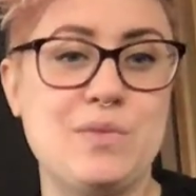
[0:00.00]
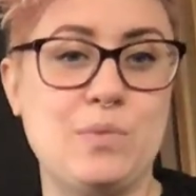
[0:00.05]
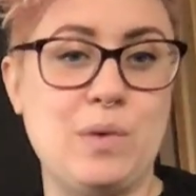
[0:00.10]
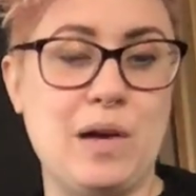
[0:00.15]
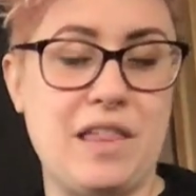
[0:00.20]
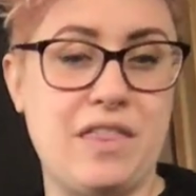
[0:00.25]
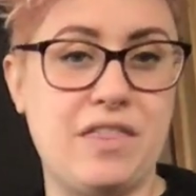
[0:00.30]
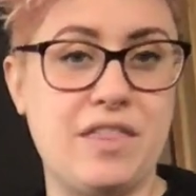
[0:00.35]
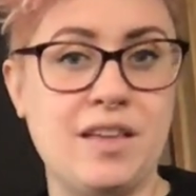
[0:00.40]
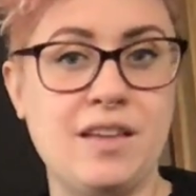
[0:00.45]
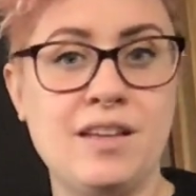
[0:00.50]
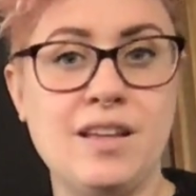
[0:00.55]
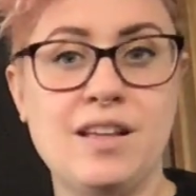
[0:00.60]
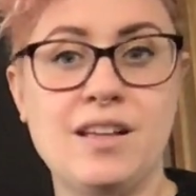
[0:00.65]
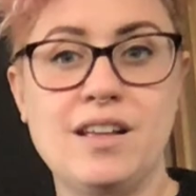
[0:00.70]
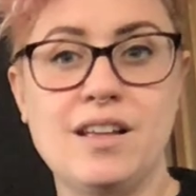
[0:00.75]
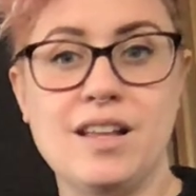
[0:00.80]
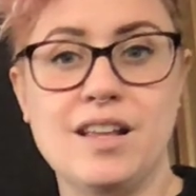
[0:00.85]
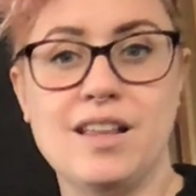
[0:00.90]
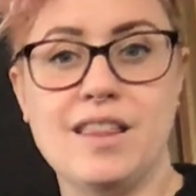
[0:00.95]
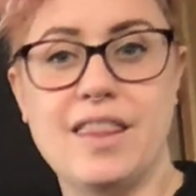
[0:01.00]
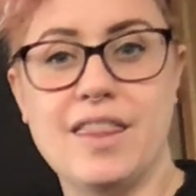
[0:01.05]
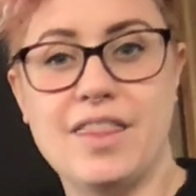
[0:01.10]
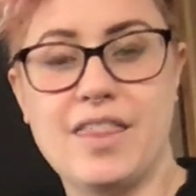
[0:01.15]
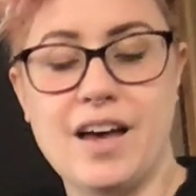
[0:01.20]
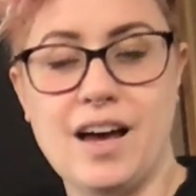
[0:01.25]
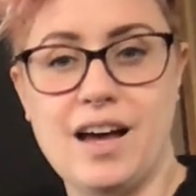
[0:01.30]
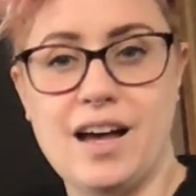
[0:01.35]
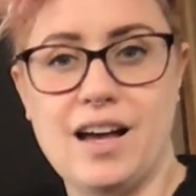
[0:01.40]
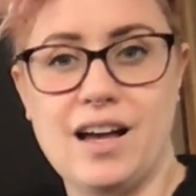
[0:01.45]
with
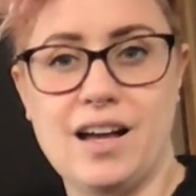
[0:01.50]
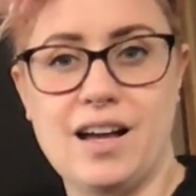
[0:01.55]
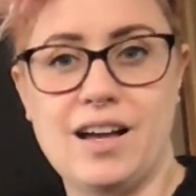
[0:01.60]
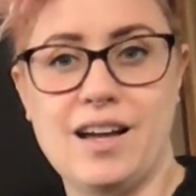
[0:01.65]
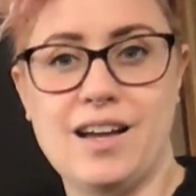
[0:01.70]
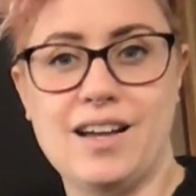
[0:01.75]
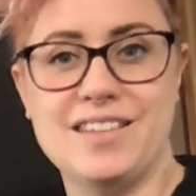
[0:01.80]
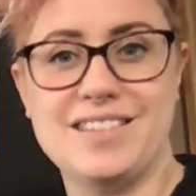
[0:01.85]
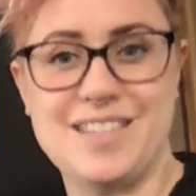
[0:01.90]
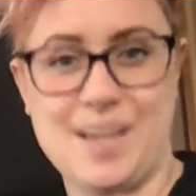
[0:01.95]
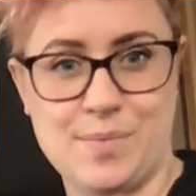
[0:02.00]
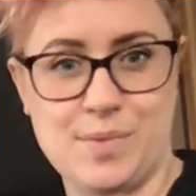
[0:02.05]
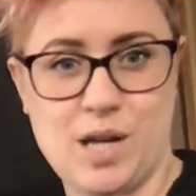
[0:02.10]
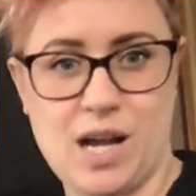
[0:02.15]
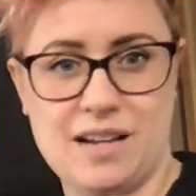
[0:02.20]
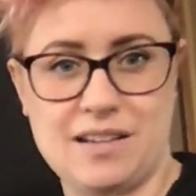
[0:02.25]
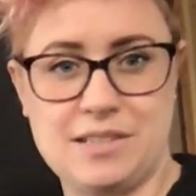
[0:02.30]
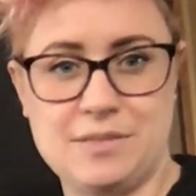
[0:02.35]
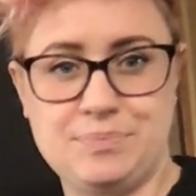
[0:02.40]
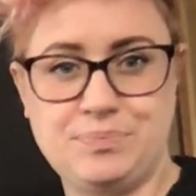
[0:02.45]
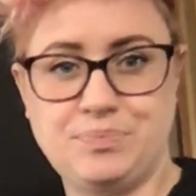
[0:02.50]
the subject.